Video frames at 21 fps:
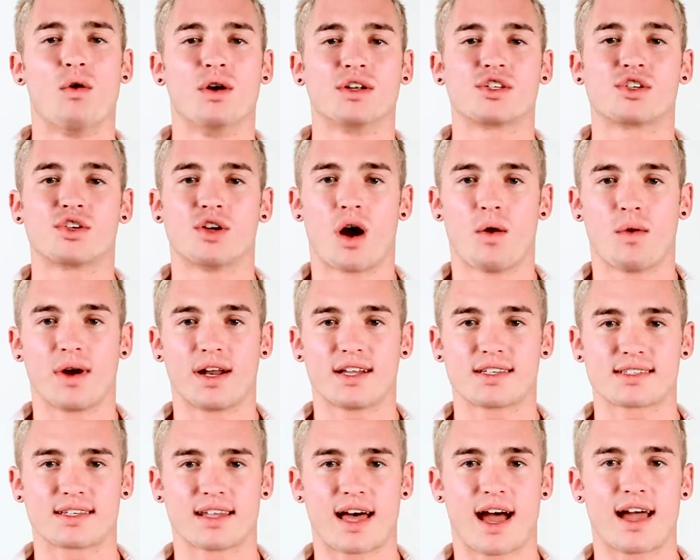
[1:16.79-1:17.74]
want to know
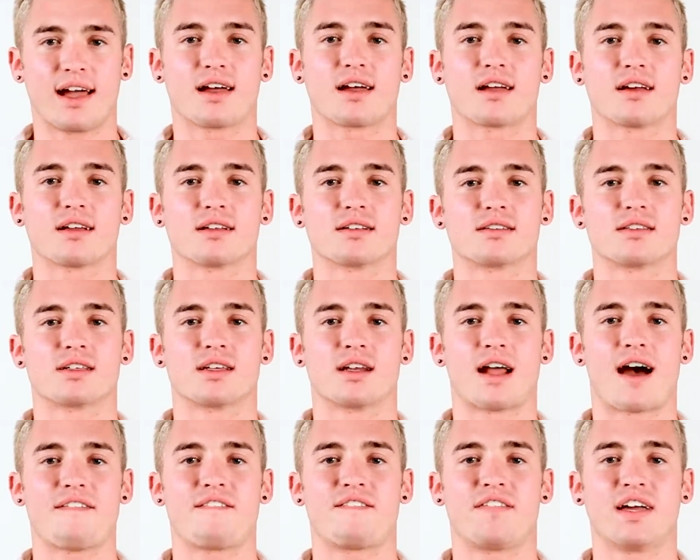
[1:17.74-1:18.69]
what it's like
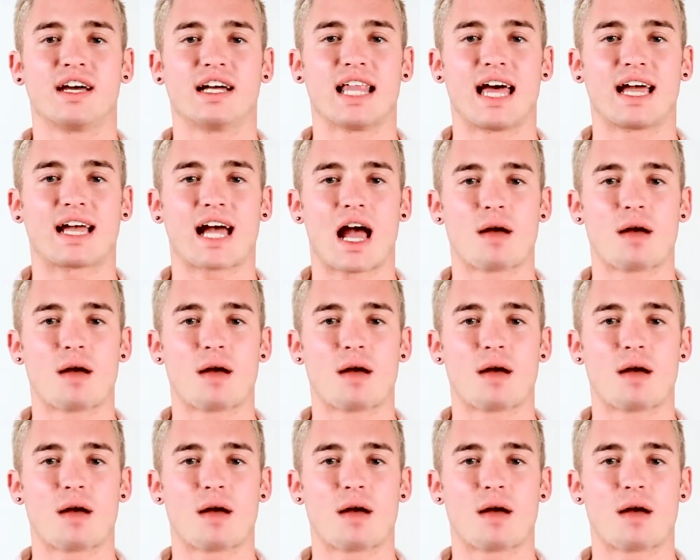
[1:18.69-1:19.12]
to not feel like